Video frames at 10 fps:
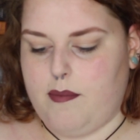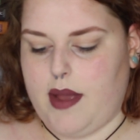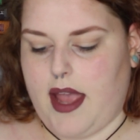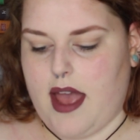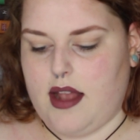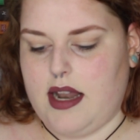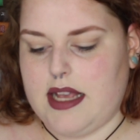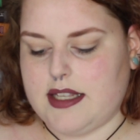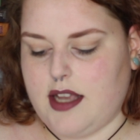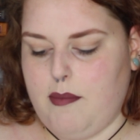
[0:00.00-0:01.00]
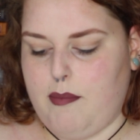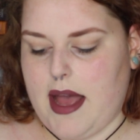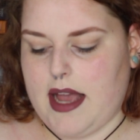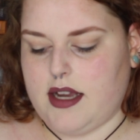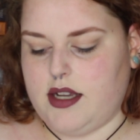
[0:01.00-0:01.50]
But yeah, let's go
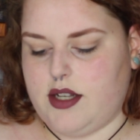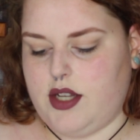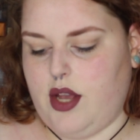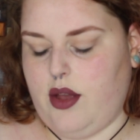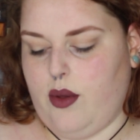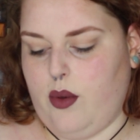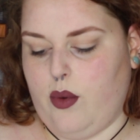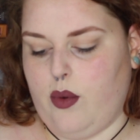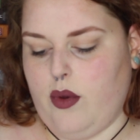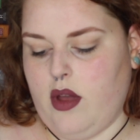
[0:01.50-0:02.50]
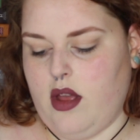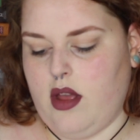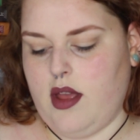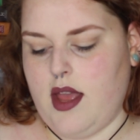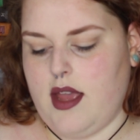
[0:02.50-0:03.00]
back to
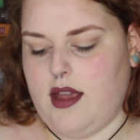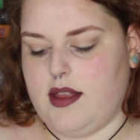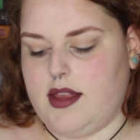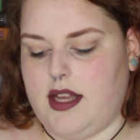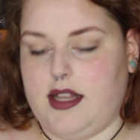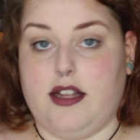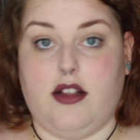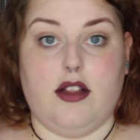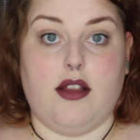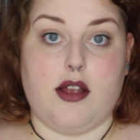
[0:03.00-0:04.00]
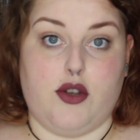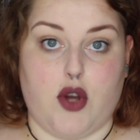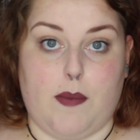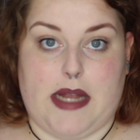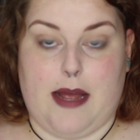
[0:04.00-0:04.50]
the little
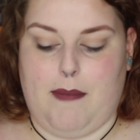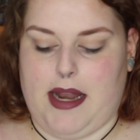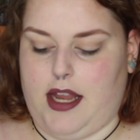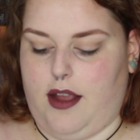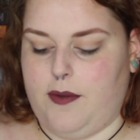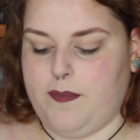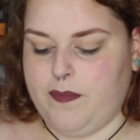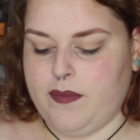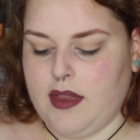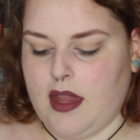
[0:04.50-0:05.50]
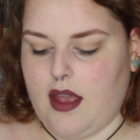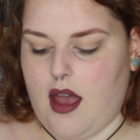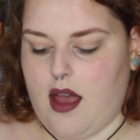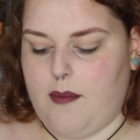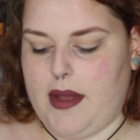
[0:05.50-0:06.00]
drop down menu
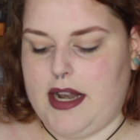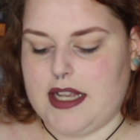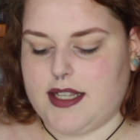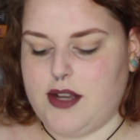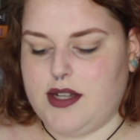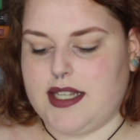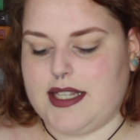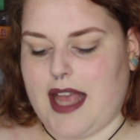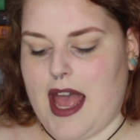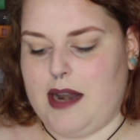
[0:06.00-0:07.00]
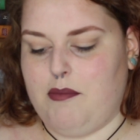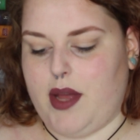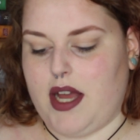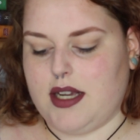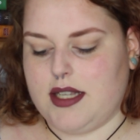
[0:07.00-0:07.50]
and let's go to scan
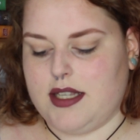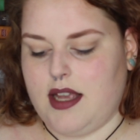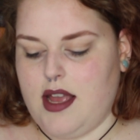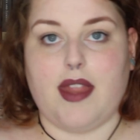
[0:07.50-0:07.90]
books.